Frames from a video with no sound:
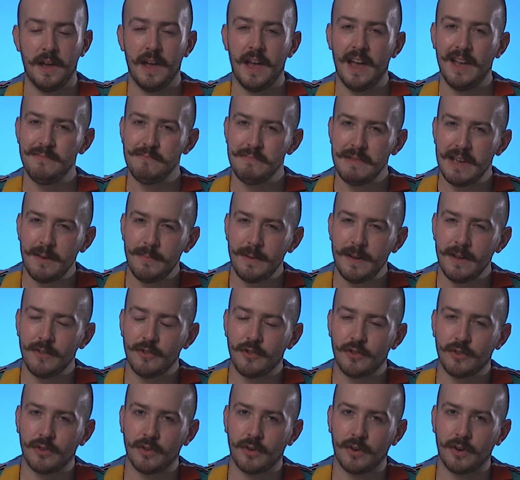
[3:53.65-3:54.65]
and maybe
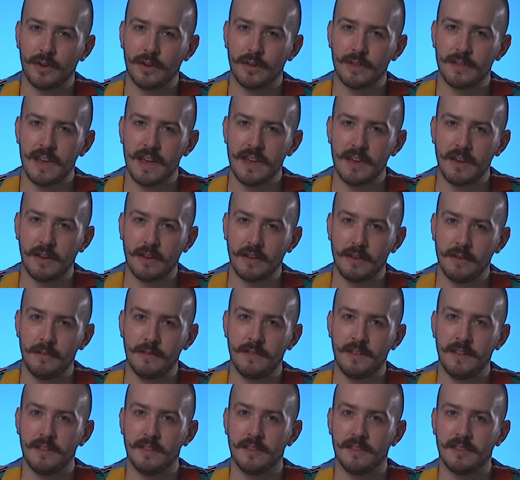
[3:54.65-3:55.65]
ensure that you're
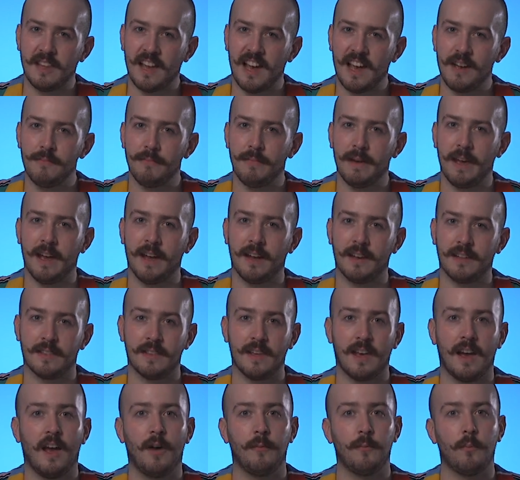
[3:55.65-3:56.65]
using sandbags to
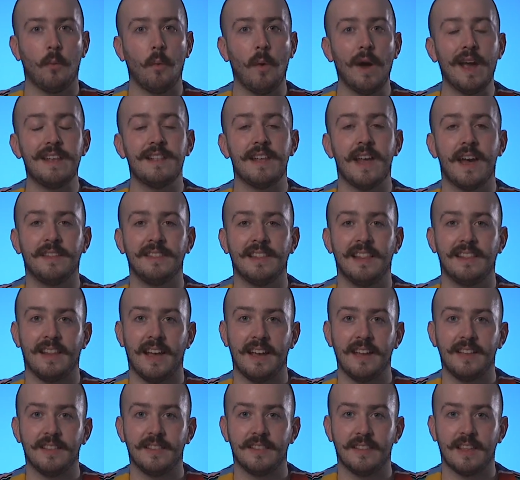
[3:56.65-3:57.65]
help weigh down the
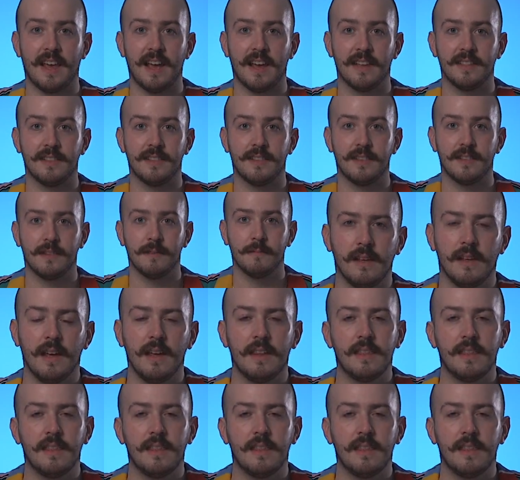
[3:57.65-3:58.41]
light stands.